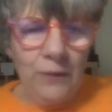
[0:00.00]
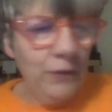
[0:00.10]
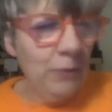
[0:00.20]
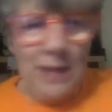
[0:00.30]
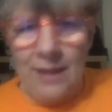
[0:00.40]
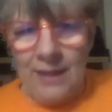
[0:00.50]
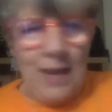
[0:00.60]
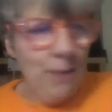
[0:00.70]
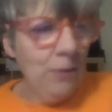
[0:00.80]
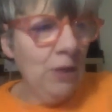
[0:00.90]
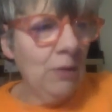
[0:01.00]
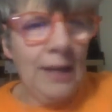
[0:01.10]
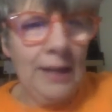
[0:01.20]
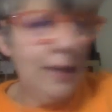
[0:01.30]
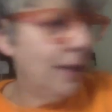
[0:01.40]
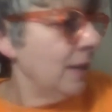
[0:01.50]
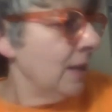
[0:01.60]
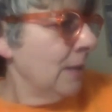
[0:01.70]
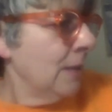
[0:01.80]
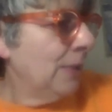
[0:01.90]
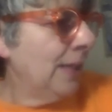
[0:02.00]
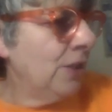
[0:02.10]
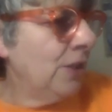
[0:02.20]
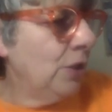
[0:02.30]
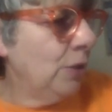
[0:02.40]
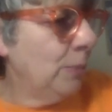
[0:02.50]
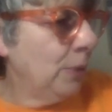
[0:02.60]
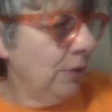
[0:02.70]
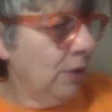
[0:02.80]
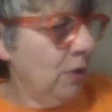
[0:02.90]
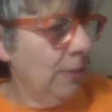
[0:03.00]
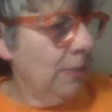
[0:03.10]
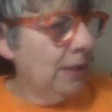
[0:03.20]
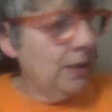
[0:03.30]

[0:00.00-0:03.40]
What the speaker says: you play the game and you like it, please do put on the comments